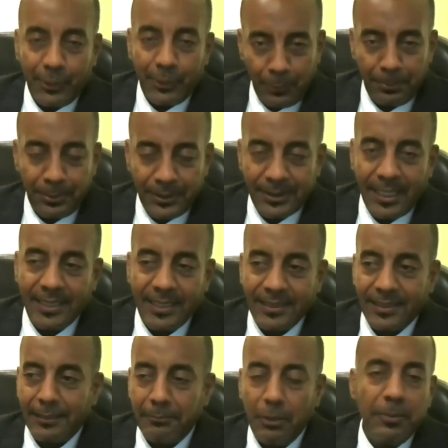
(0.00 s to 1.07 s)
to
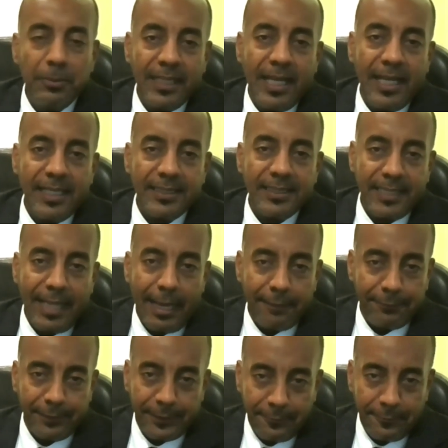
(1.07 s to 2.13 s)
precisely mobilize an
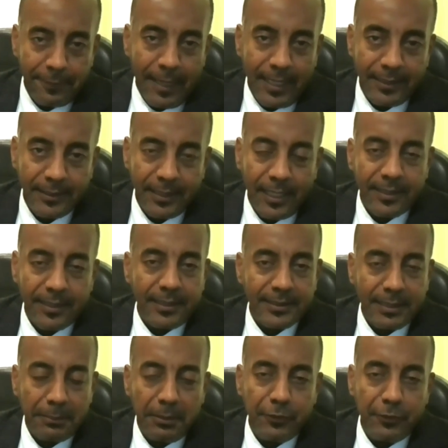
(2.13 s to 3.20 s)
African fund. I think
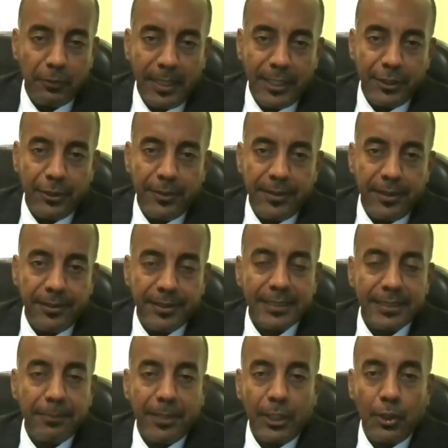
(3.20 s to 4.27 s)
some of you may know there is
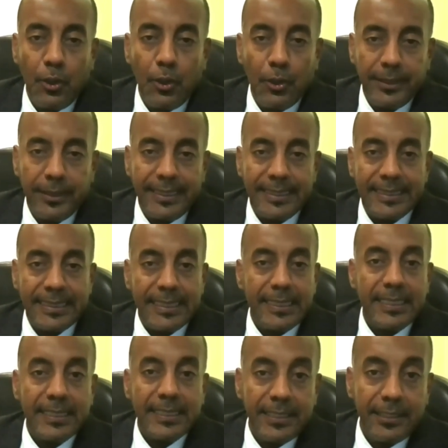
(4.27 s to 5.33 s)
something called the
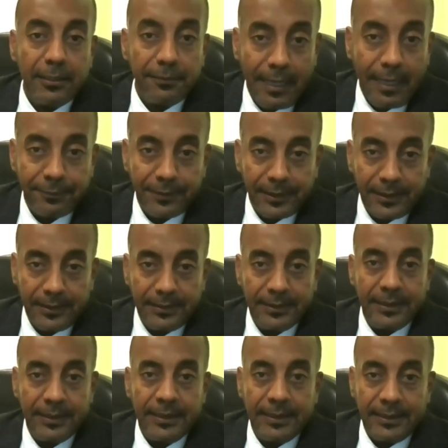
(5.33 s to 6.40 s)
CDC of Africa,
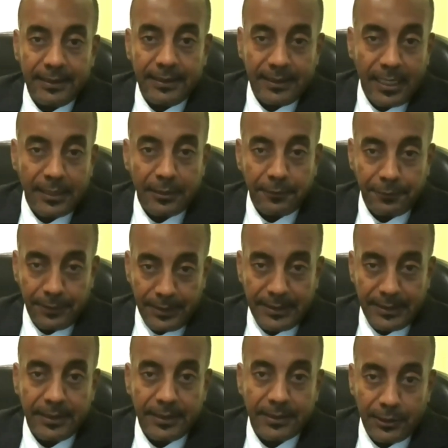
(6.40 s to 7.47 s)
the Center for
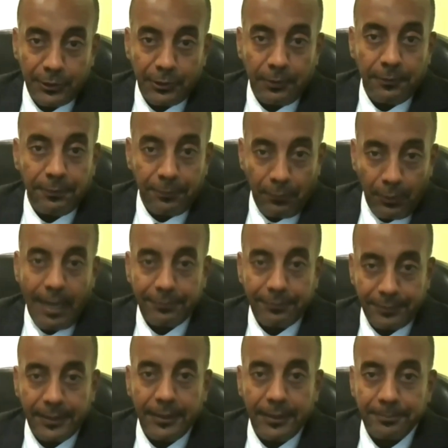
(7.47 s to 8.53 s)
Disease Control for
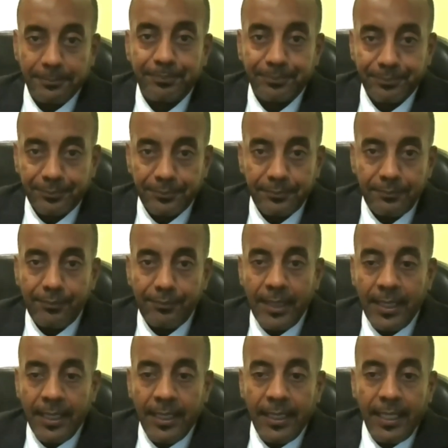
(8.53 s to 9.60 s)
Africa.
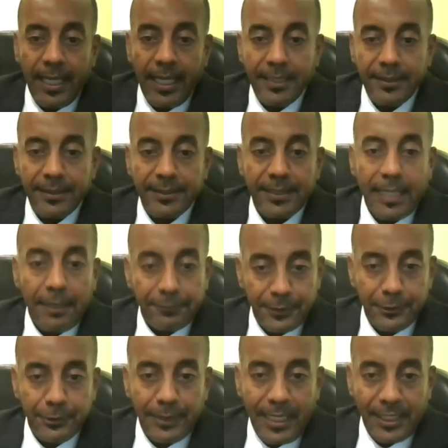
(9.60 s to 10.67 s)
And this
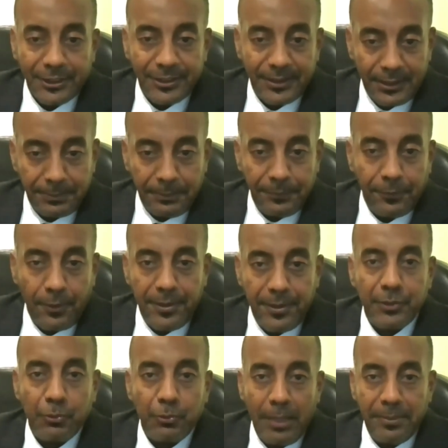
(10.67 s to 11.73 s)
afternoon, actually just before
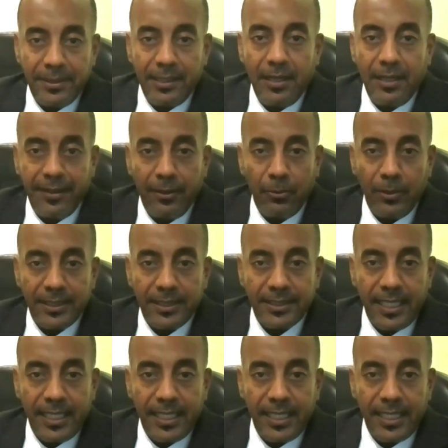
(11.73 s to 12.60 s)
this webinar, there was